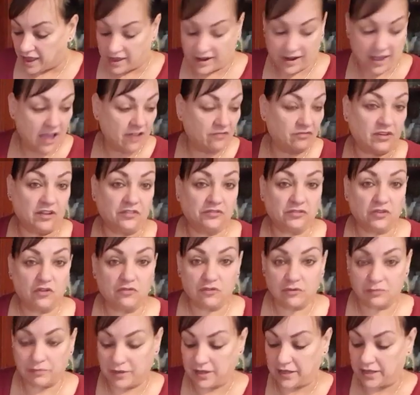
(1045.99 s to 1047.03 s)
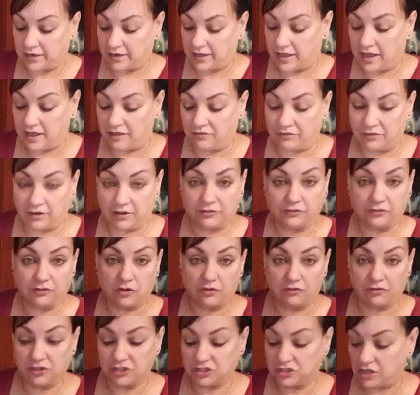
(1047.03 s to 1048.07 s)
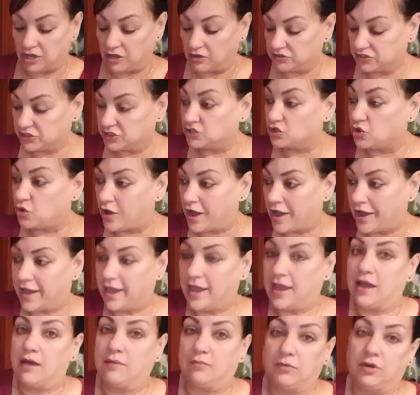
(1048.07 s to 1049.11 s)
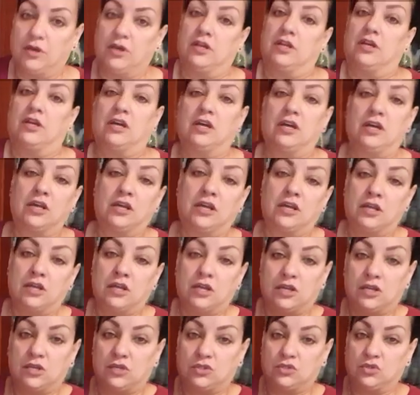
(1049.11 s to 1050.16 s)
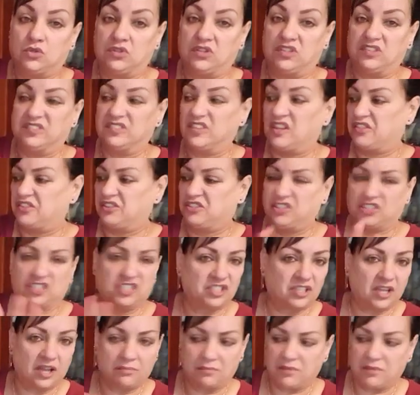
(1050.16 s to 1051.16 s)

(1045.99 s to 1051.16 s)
and I have leftover meat and I have leftover shells, so I am gonna do this other dish.